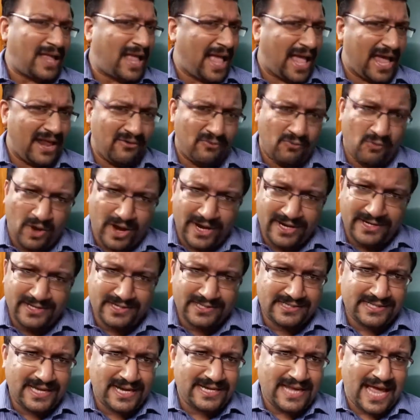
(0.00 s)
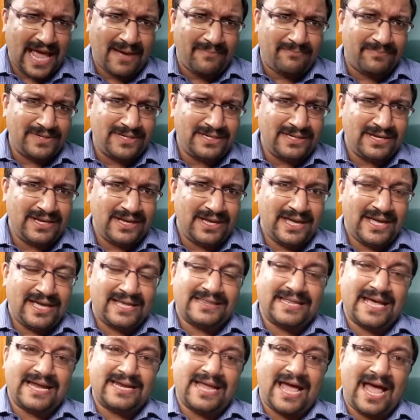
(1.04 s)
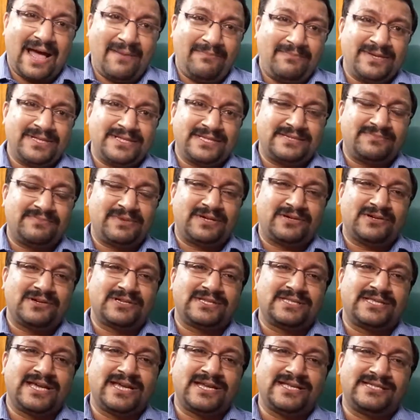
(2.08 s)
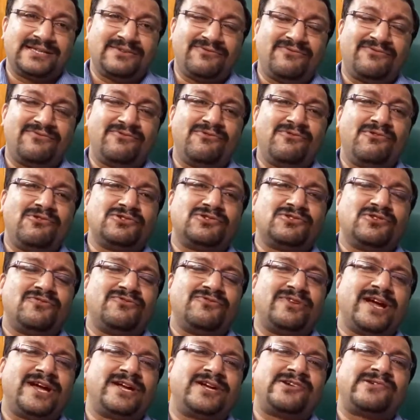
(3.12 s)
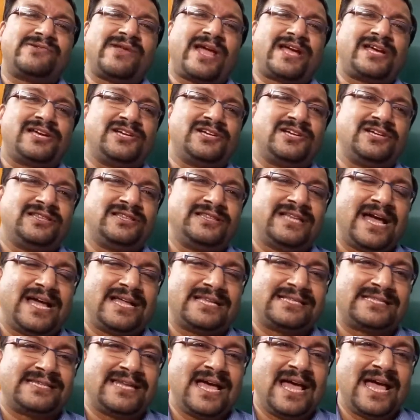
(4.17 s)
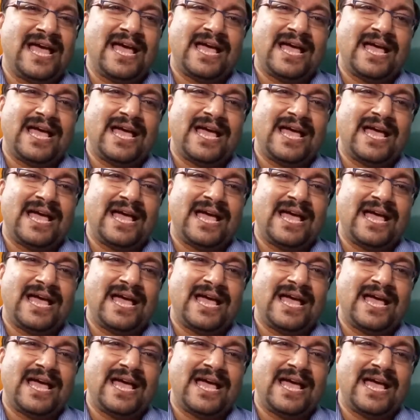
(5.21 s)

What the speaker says: And why does that happen? That happens because there is a force of attraction that